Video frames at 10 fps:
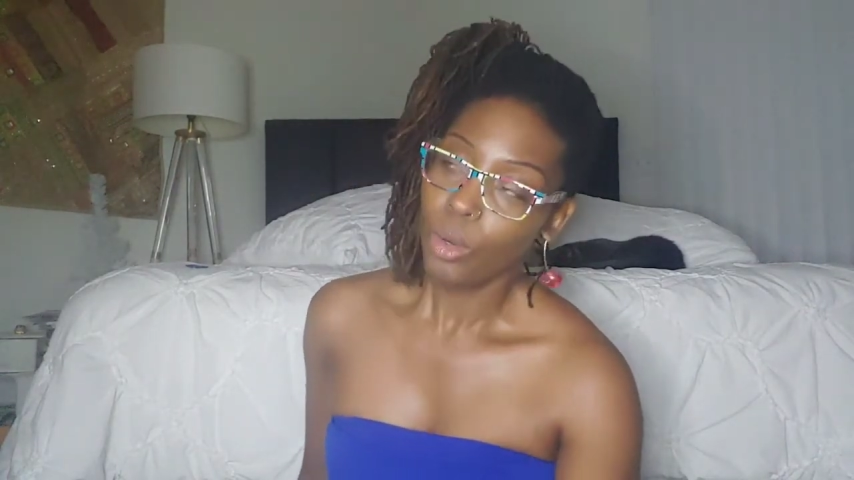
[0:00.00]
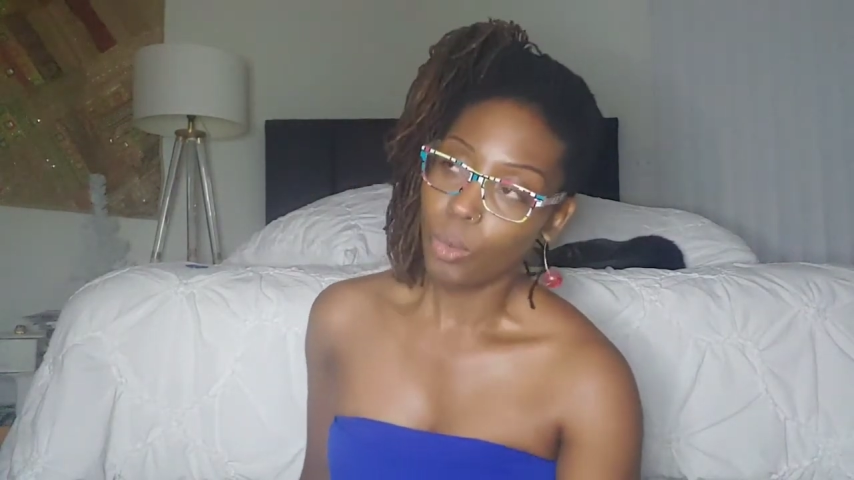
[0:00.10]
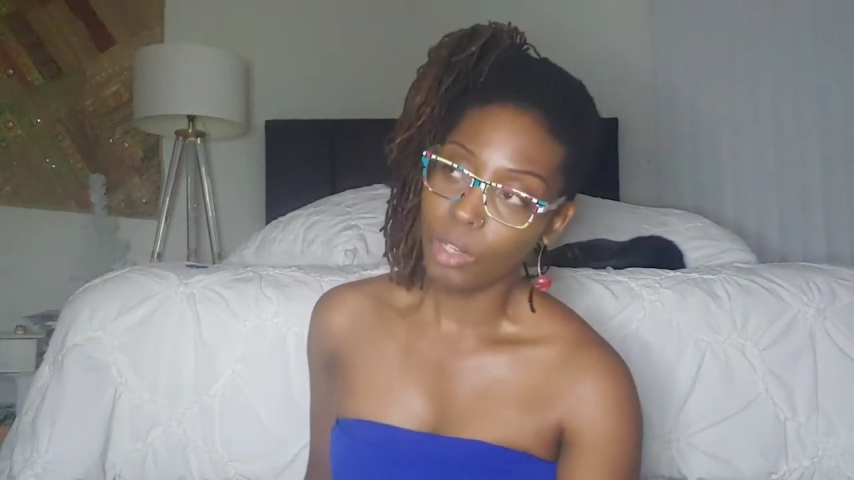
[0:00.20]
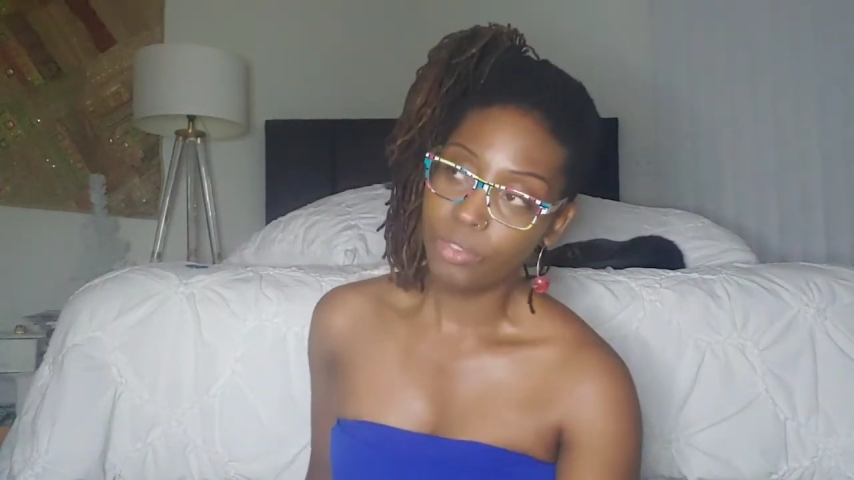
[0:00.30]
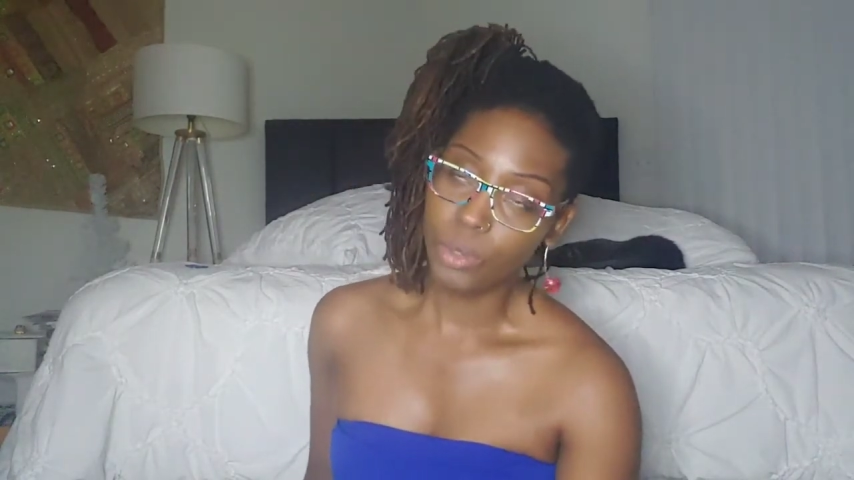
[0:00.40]

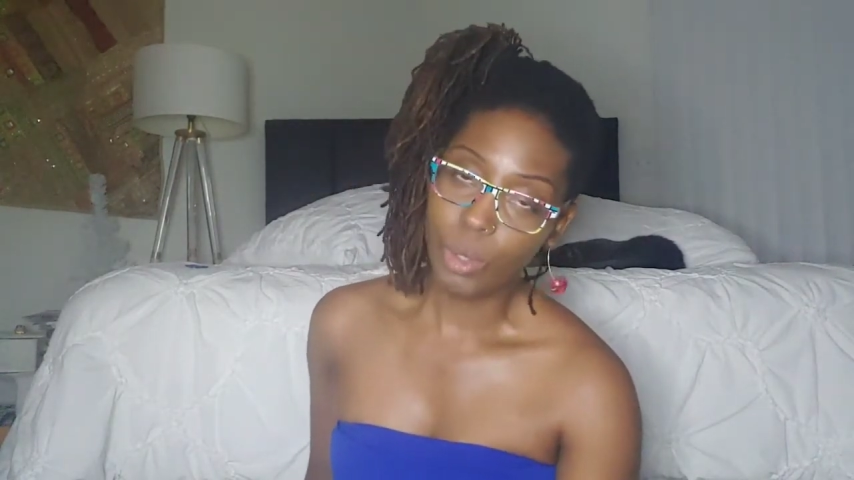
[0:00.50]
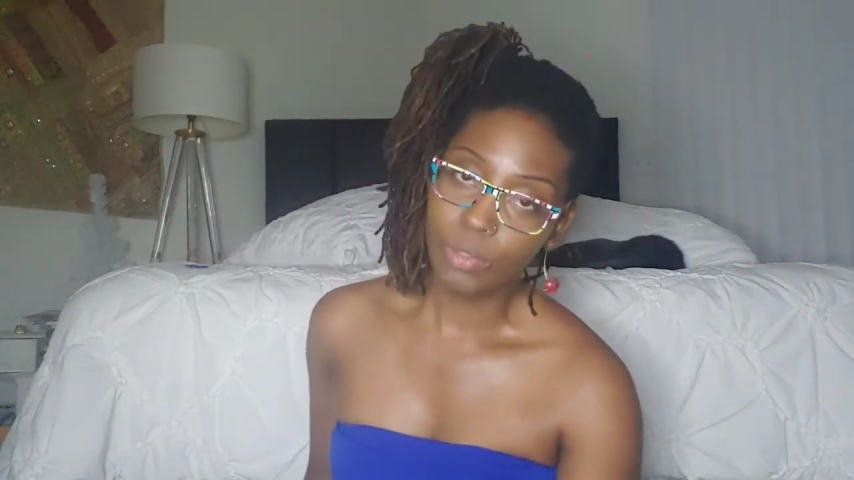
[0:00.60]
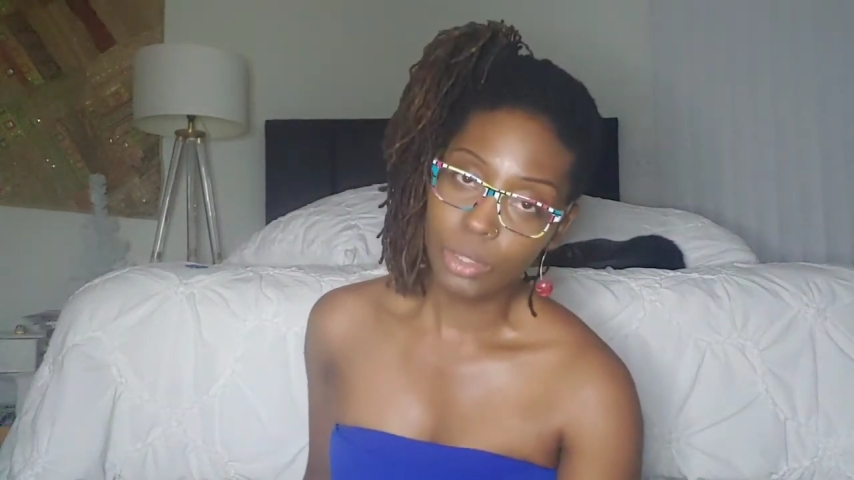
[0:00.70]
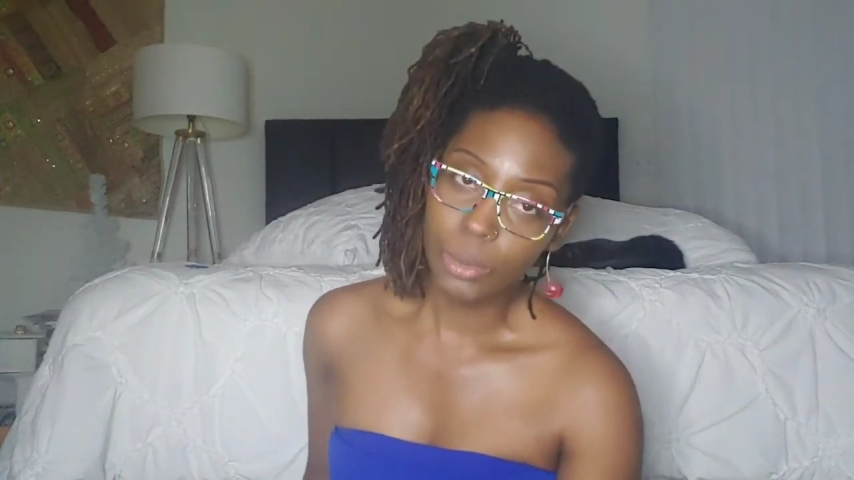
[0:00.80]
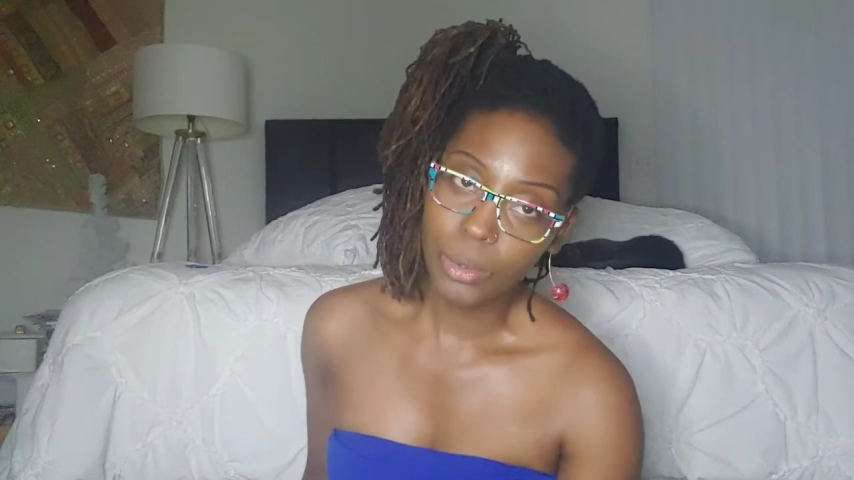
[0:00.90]
One Flew
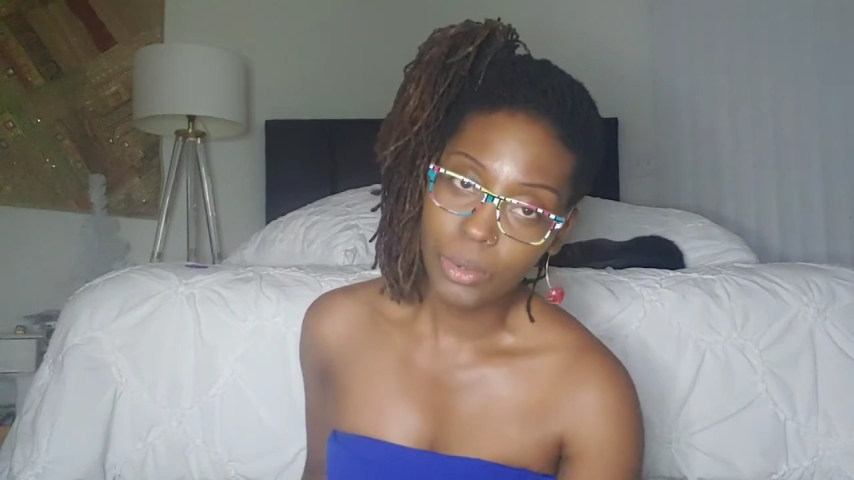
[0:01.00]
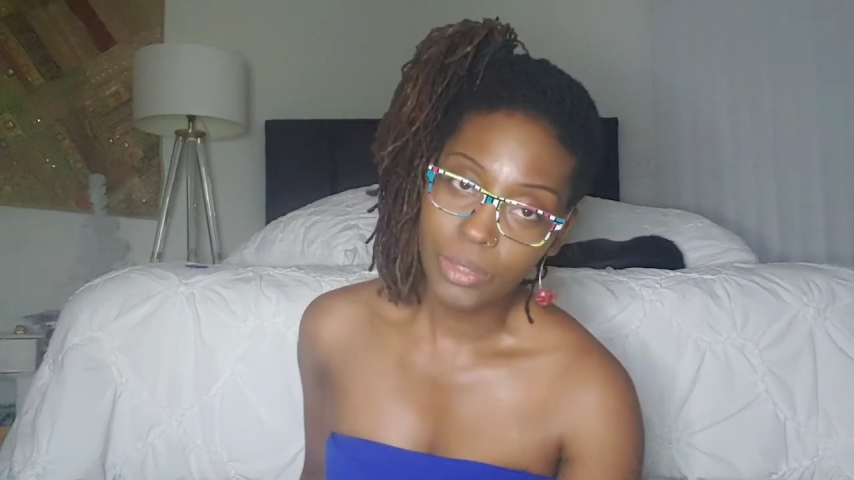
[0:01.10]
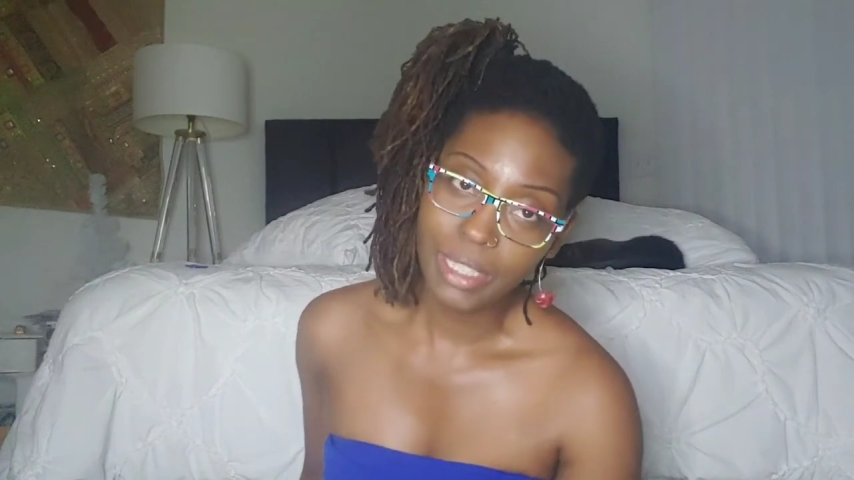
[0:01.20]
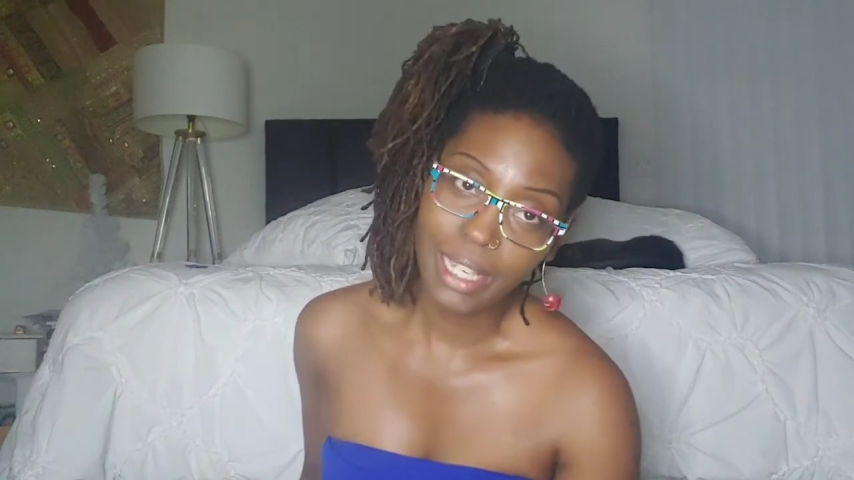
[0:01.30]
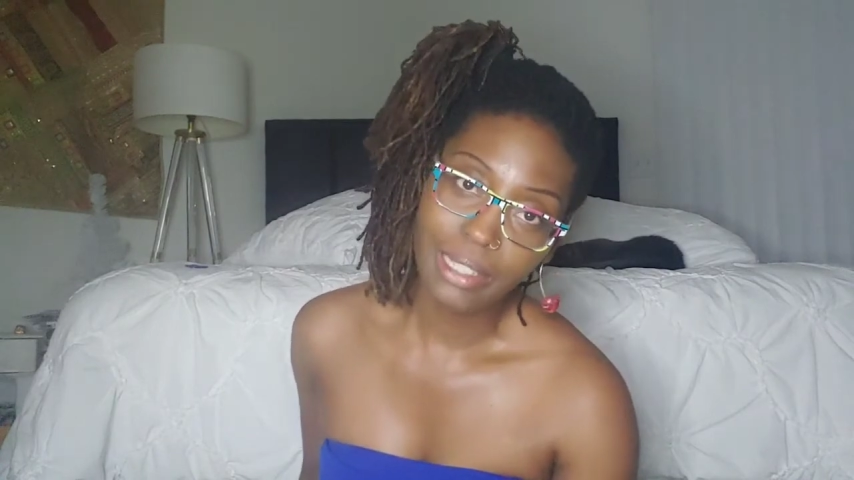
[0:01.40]
Over the
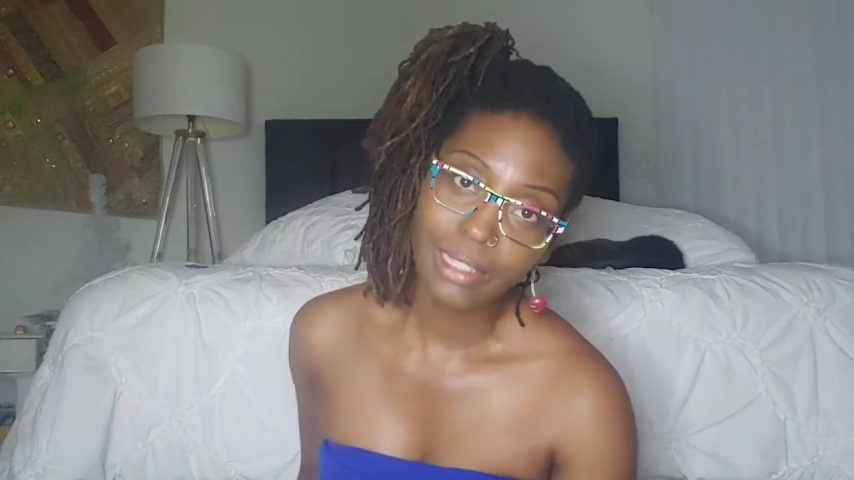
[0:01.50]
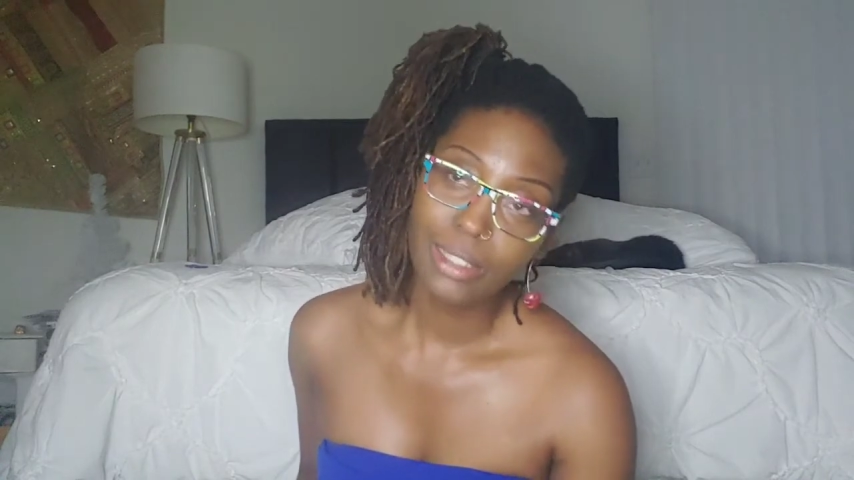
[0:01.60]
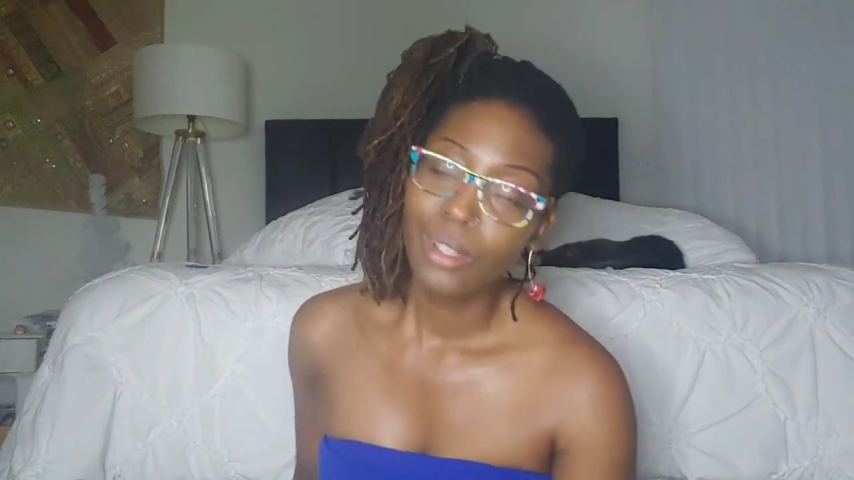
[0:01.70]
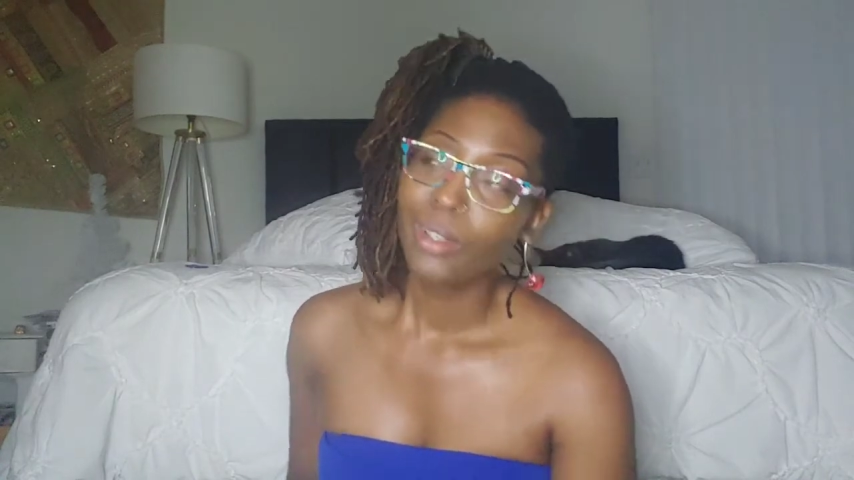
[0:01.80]
Cuckoo's Nest,